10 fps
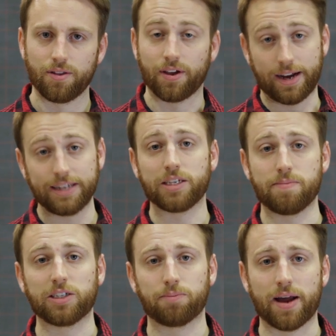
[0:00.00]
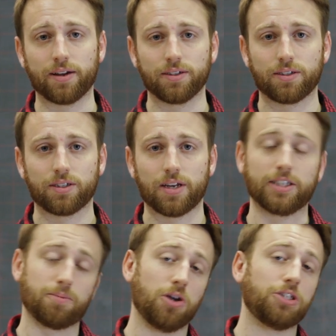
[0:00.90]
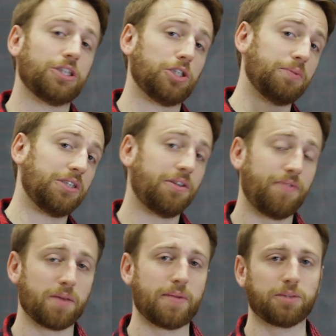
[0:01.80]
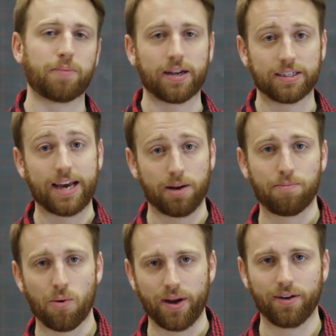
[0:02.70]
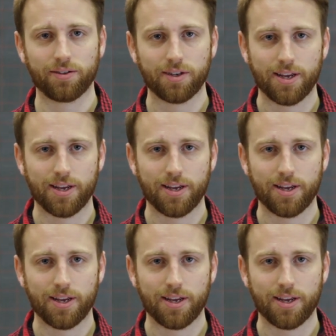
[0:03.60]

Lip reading: the glacier mass balance, as opposed to the specific mass balance at a point,